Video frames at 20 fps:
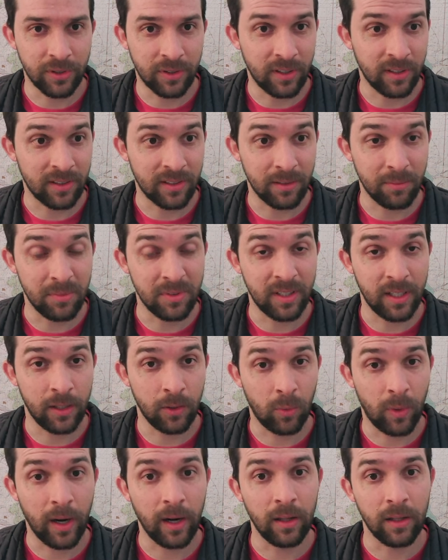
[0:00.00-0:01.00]
systems
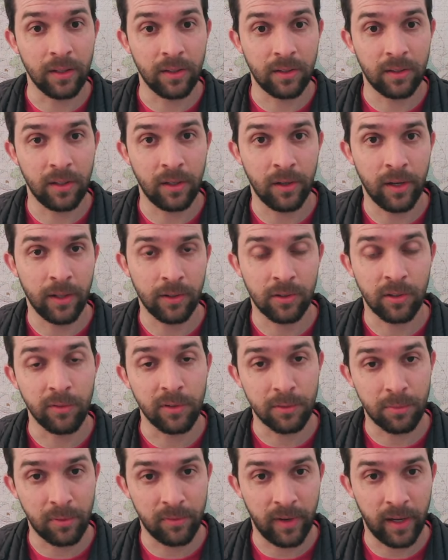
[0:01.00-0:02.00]
and wireless internet
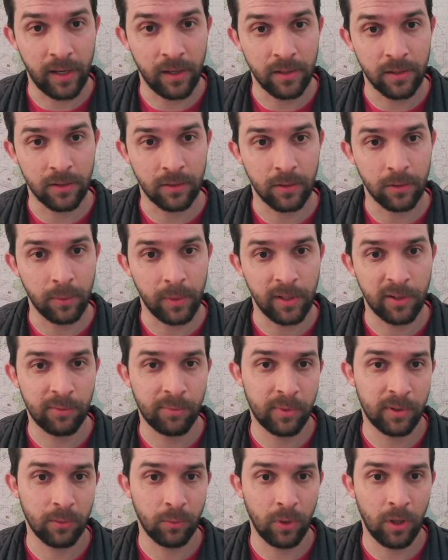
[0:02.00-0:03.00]
service providers, or
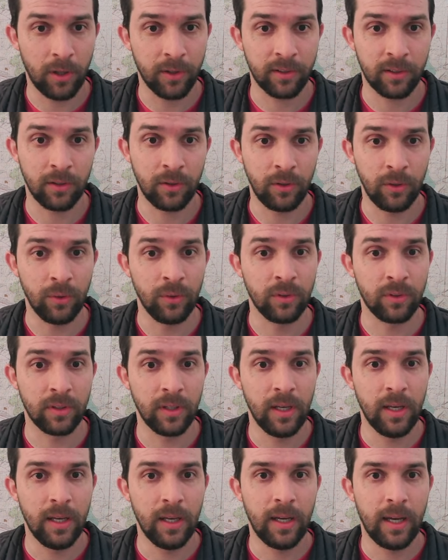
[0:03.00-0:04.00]
WISPs, will also use
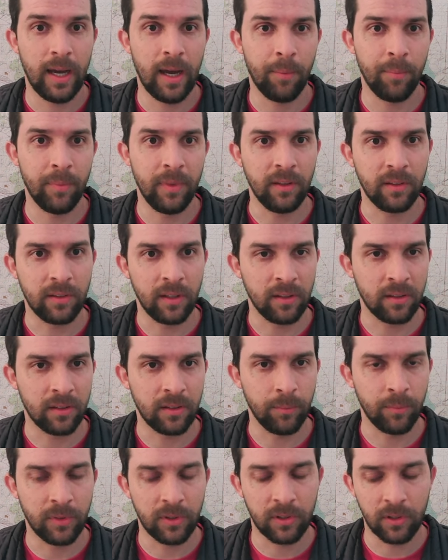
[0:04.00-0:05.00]
these
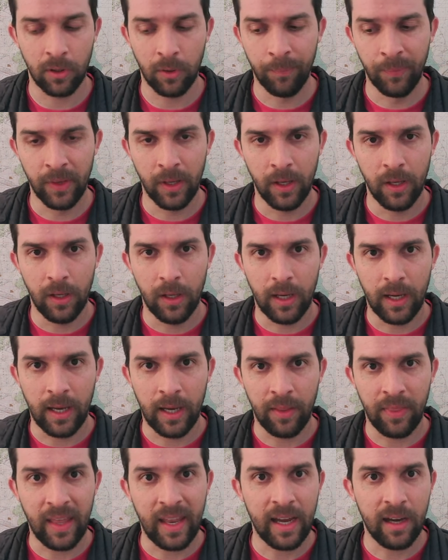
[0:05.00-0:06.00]
systems. So
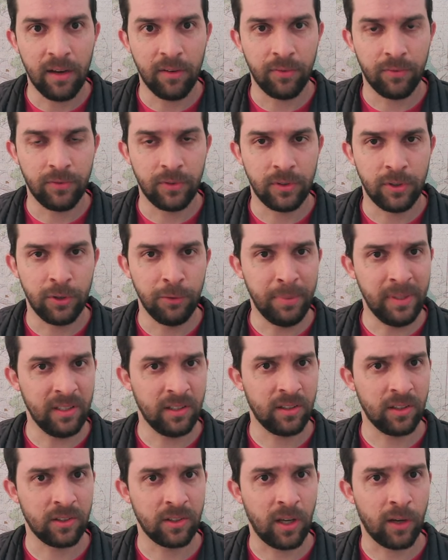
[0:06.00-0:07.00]
they have two
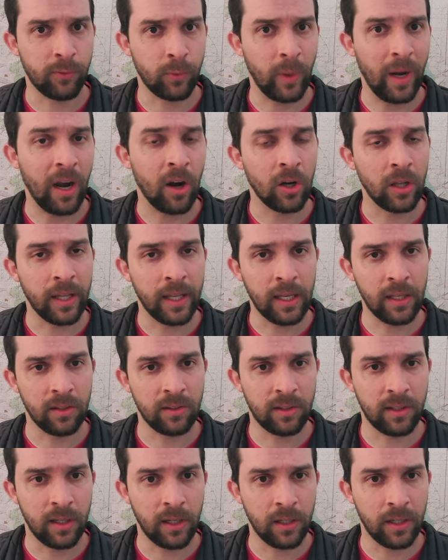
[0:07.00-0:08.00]
pieces of software. airLink
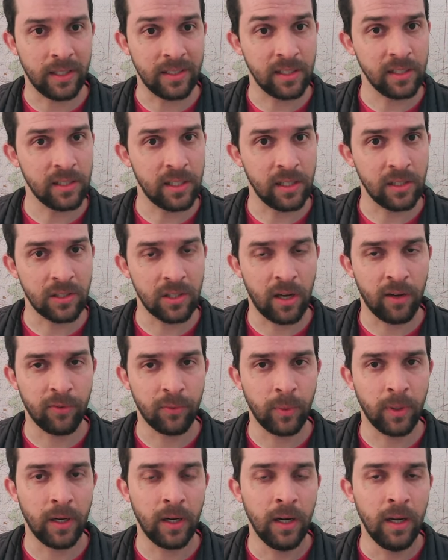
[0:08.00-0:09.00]
is their existing
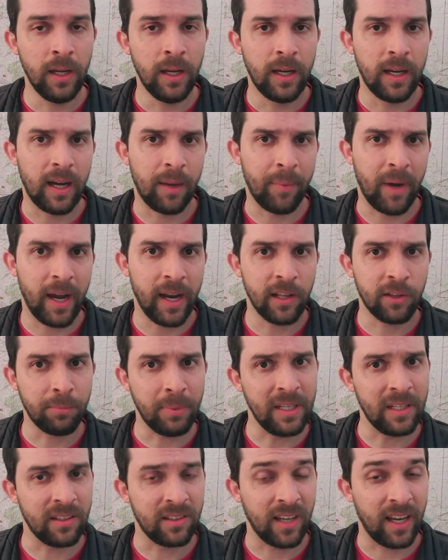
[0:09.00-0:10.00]
software.
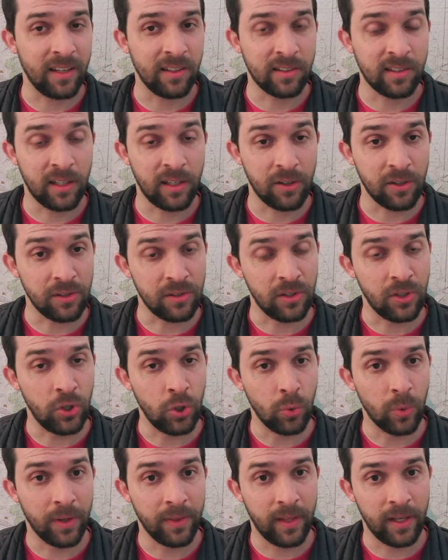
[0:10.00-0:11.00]
ISP Design Center is the
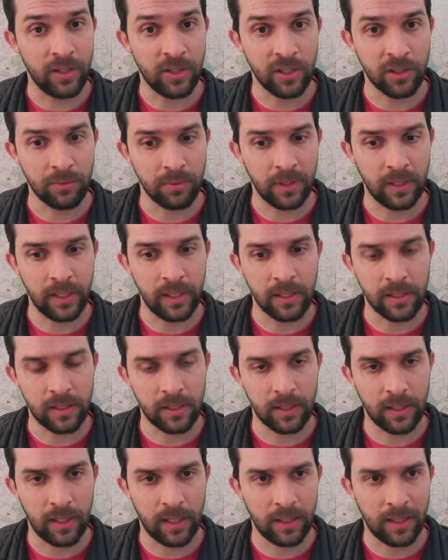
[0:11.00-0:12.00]
new one they just
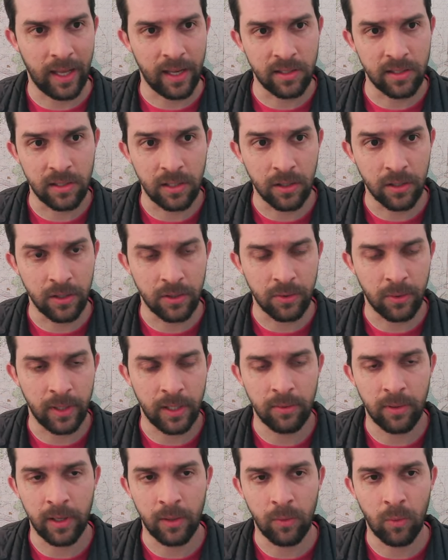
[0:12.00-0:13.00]
released last year in
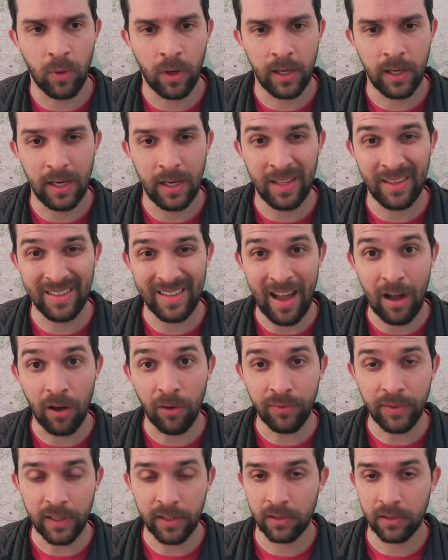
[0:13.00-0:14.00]
2021 in
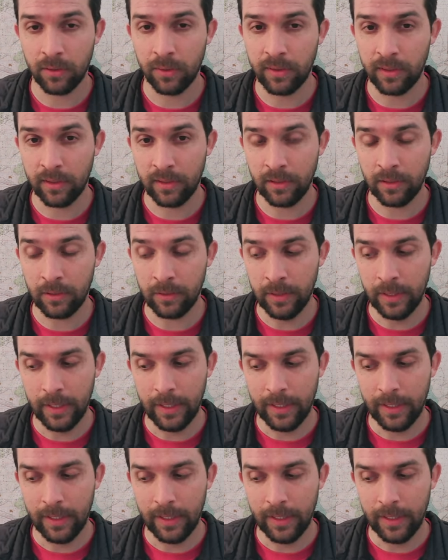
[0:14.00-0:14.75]
alpha. So it's still